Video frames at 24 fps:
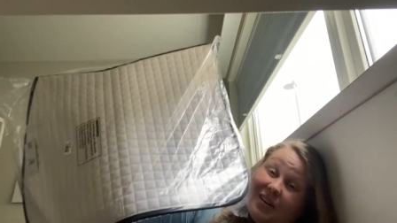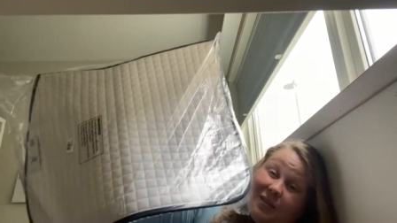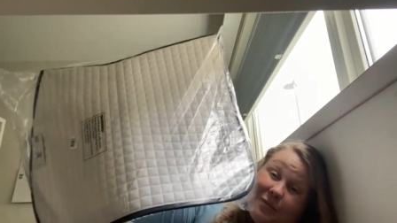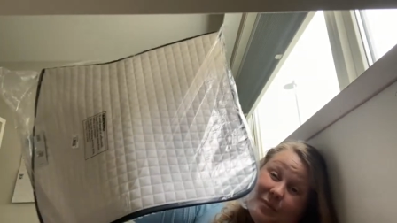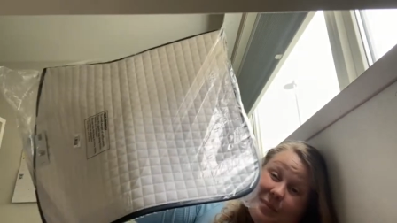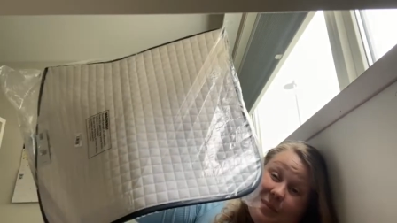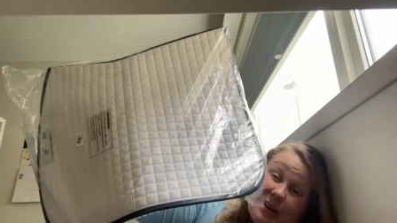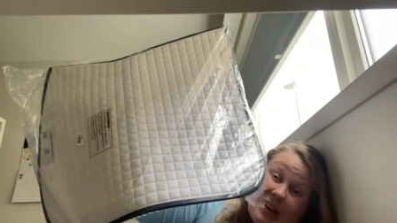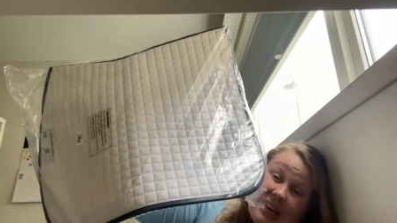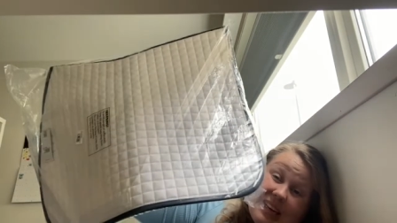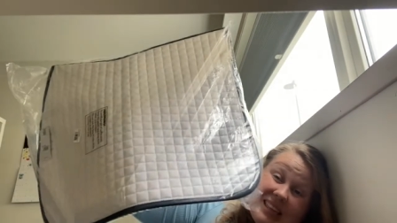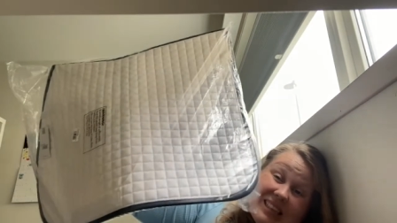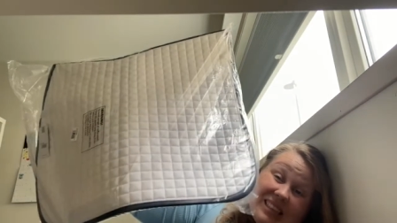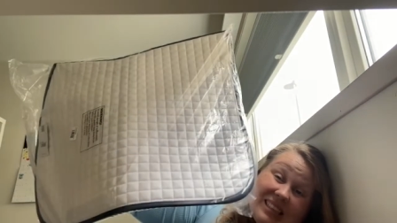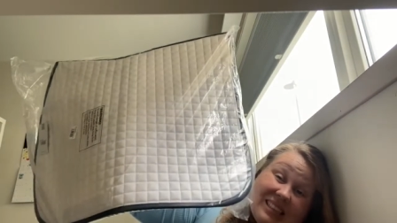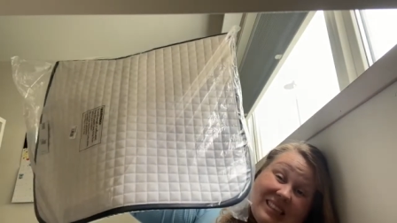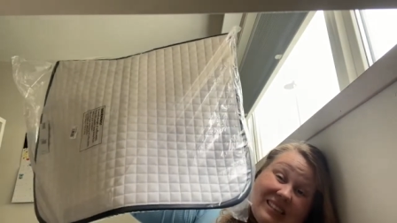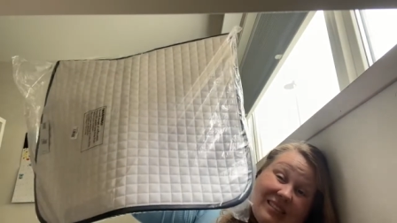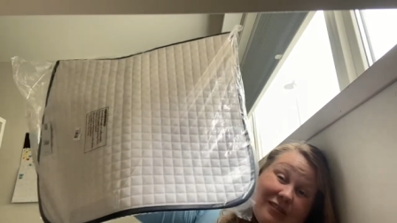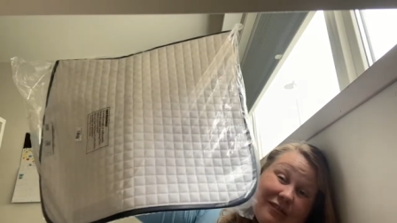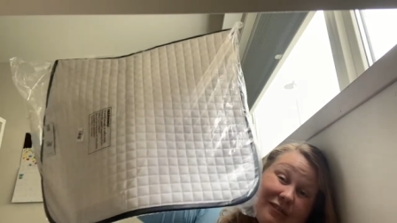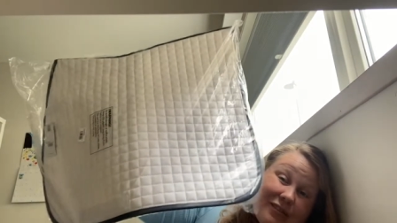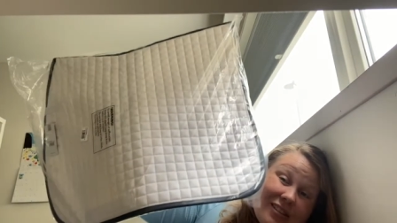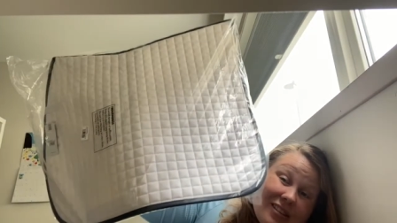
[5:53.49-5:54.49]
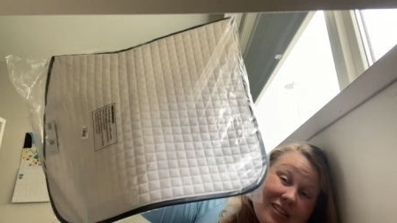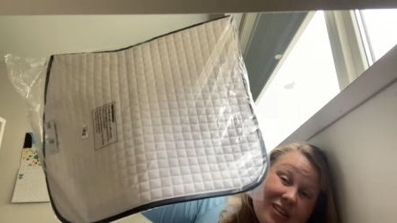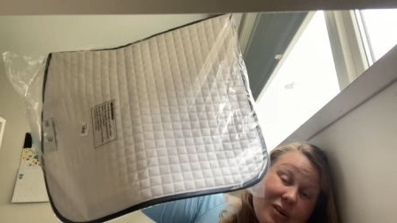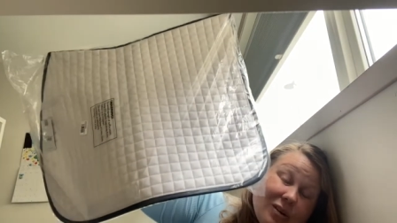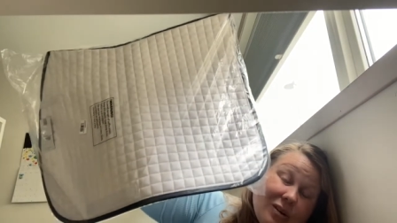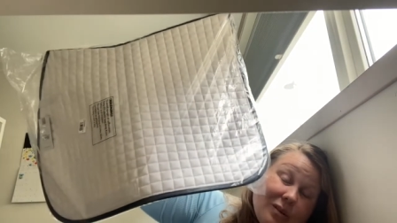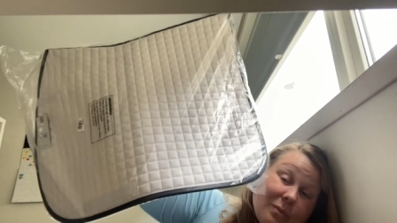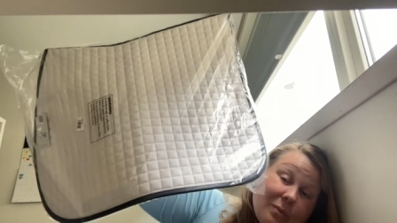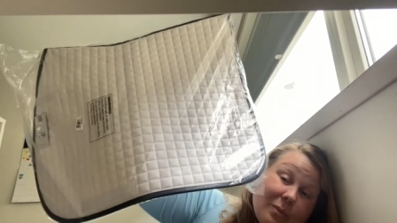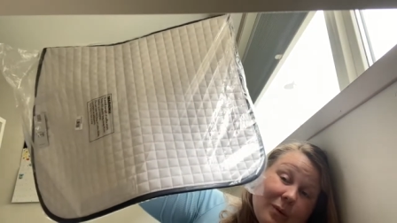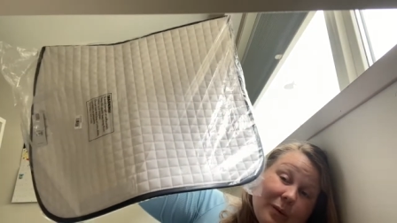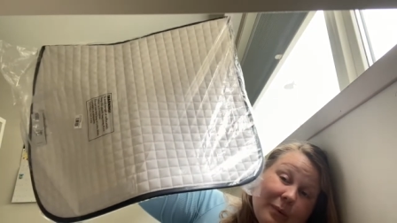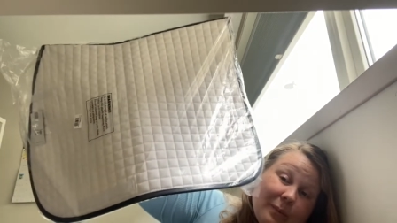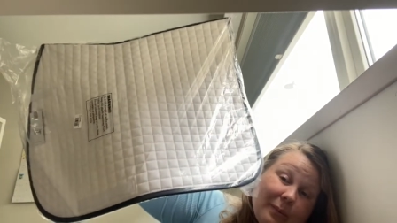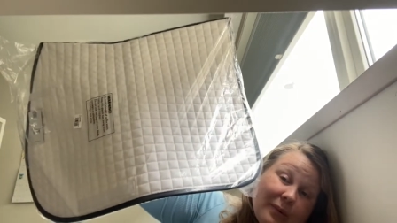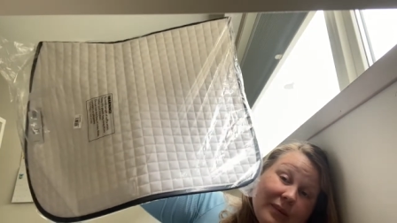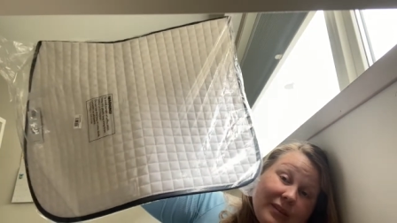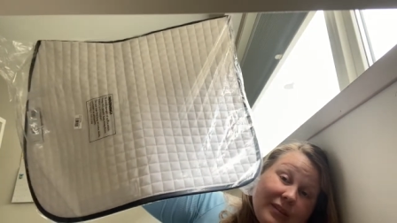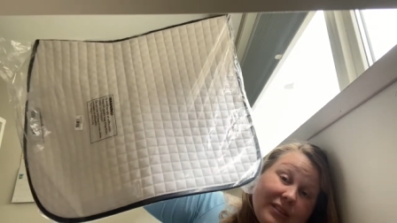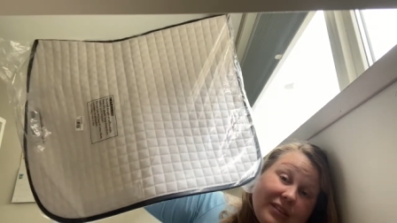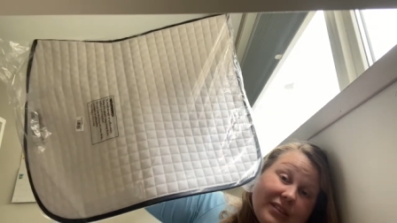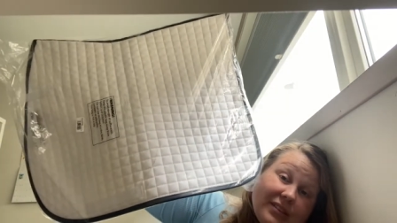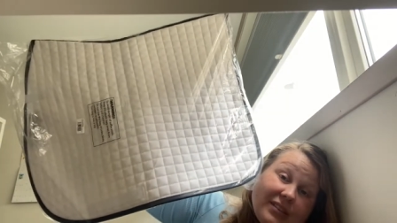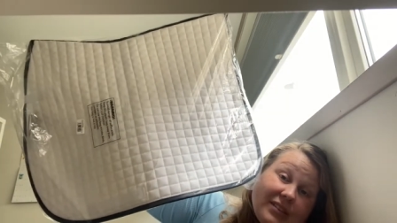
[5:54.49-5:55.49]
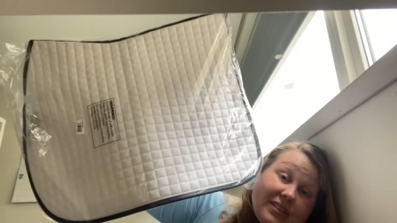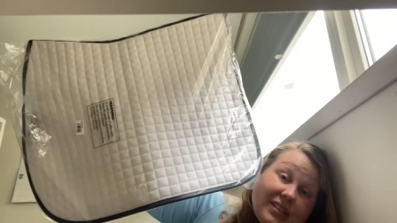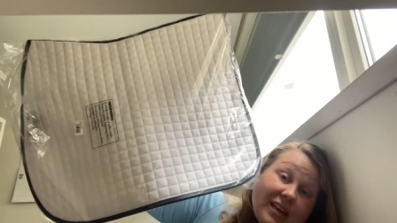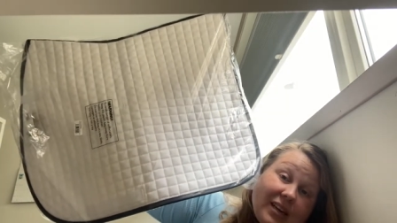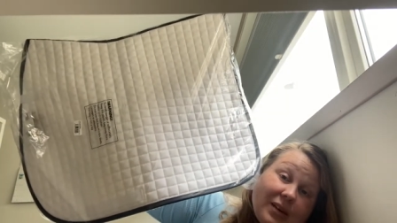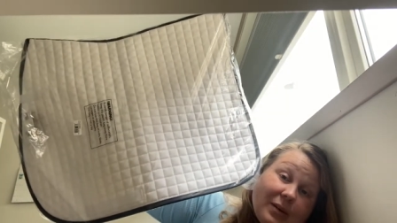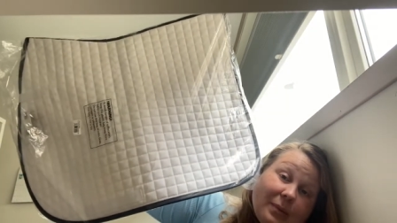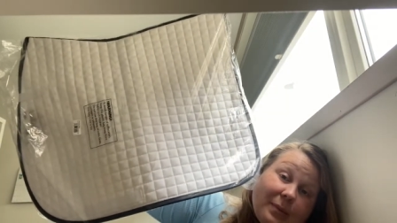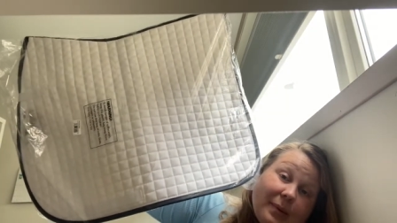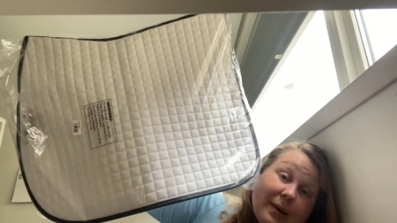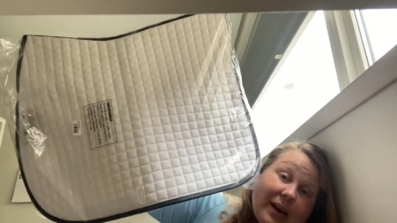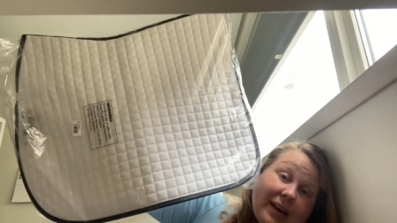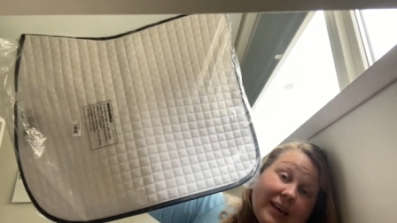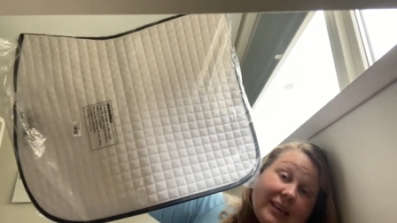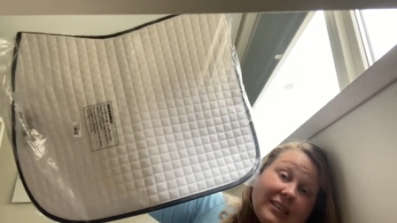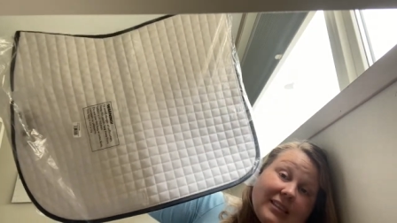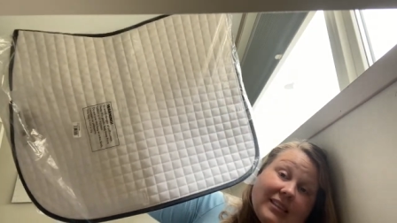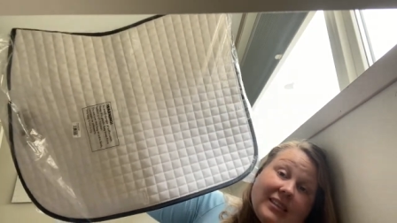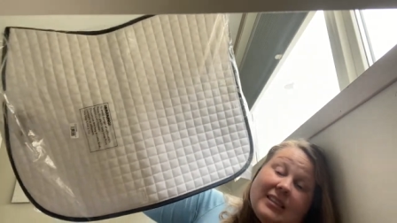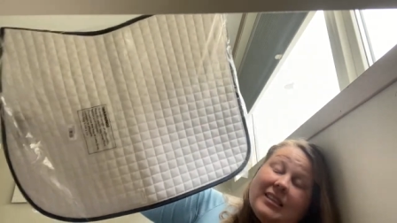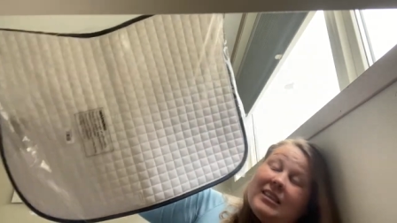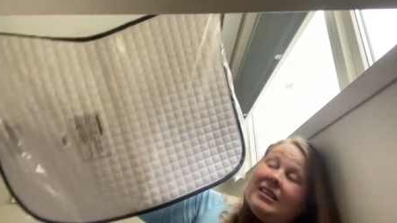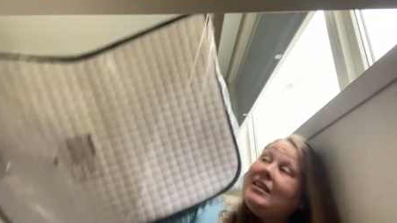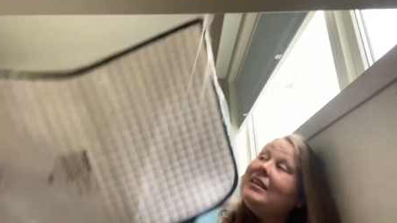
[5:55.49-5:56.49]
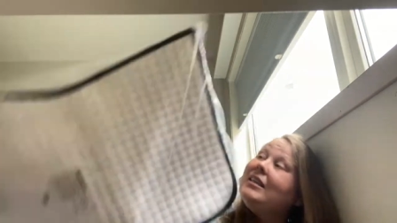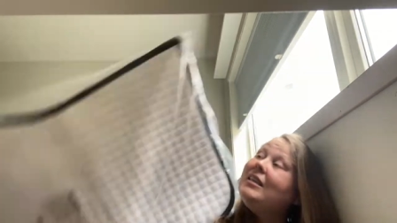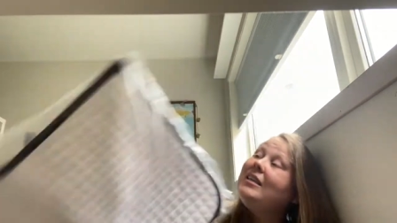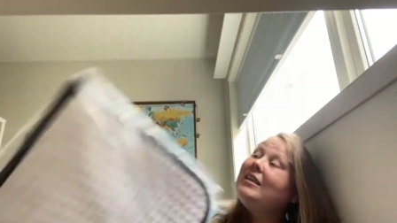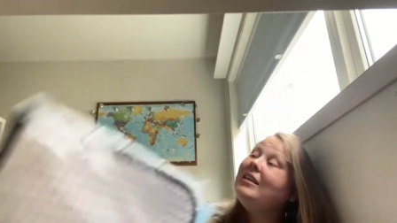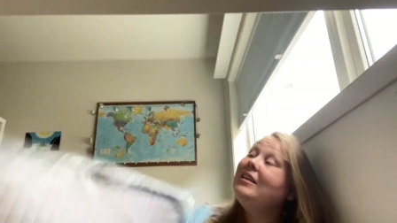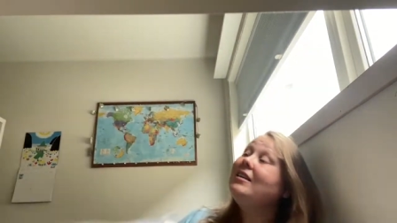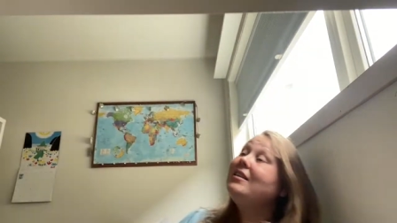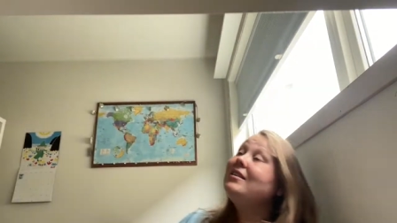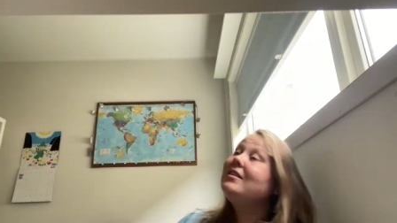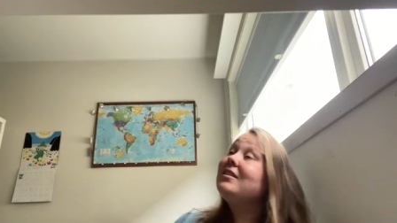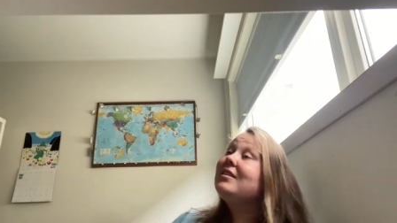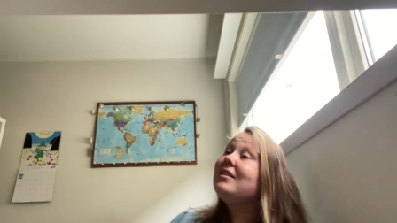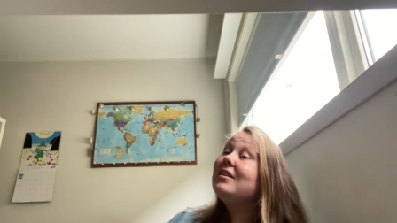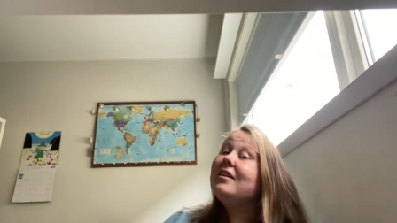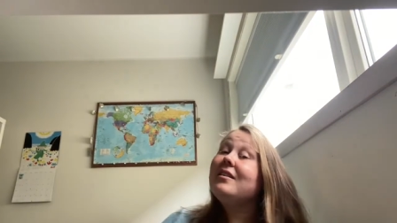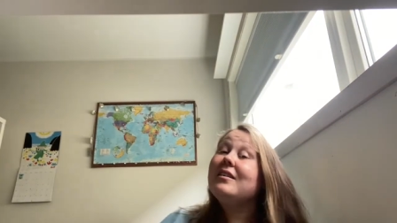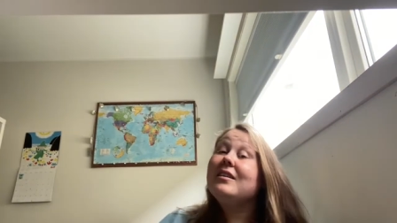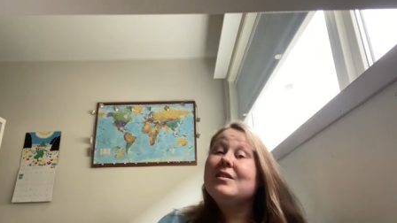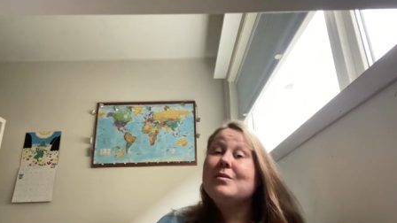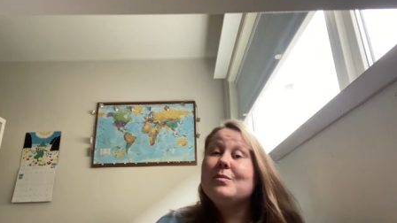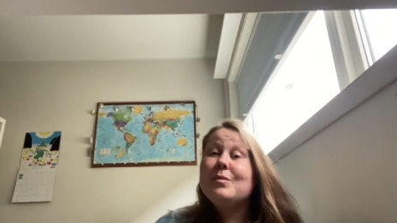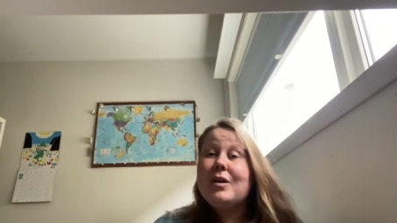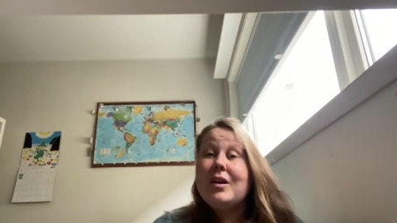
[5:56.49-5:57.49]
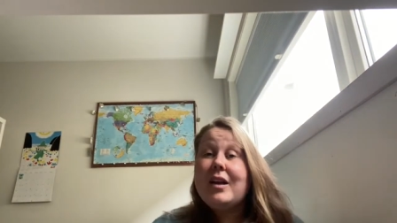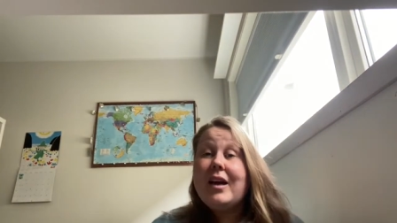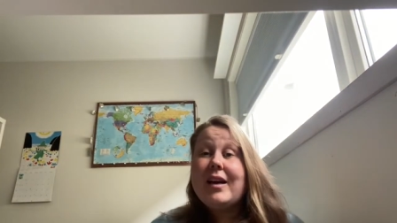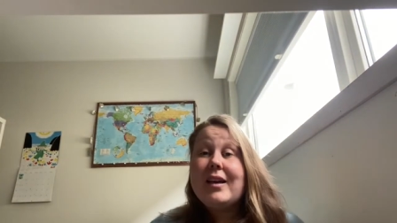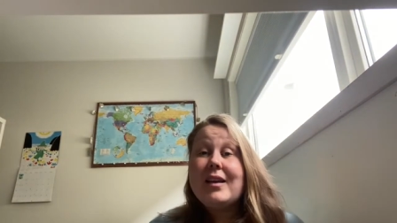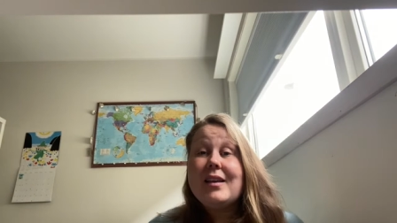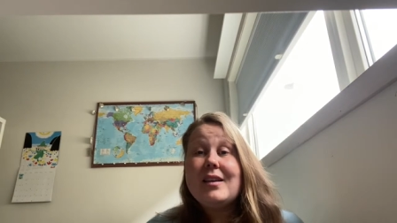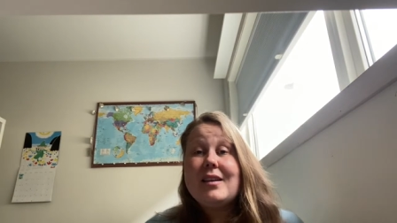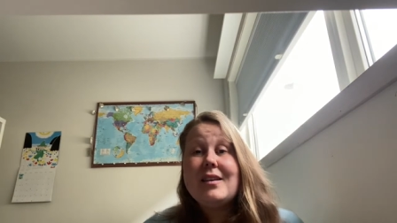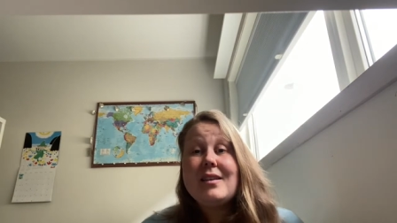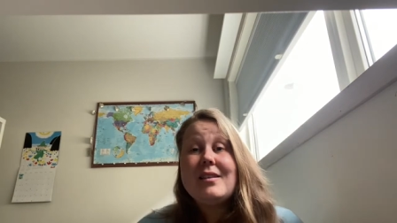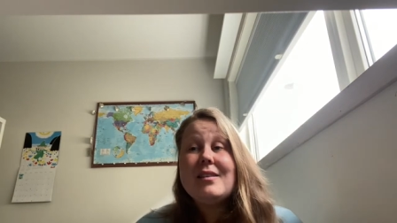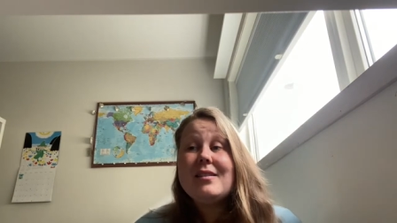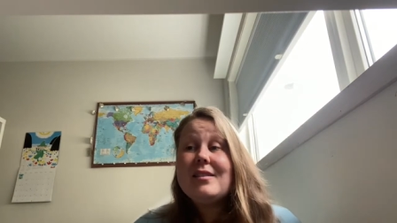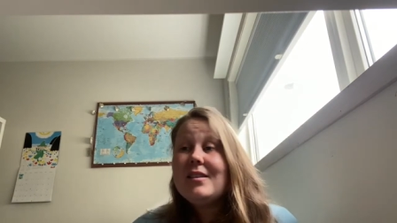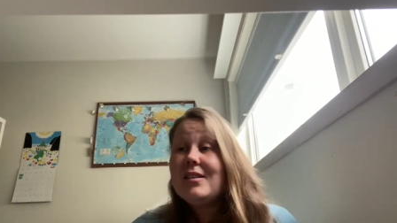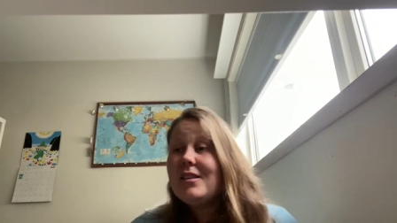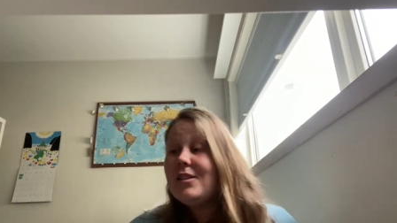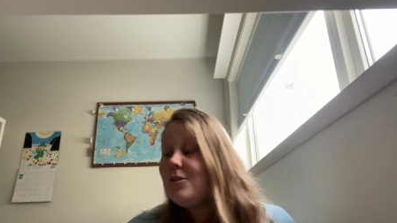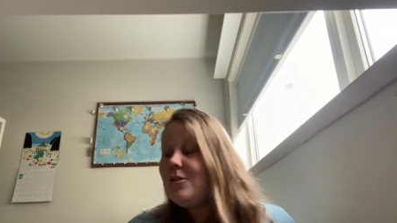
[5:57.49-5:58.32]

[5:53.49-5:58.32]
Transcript: of big for an all-purpose saddle pad. So it's more like the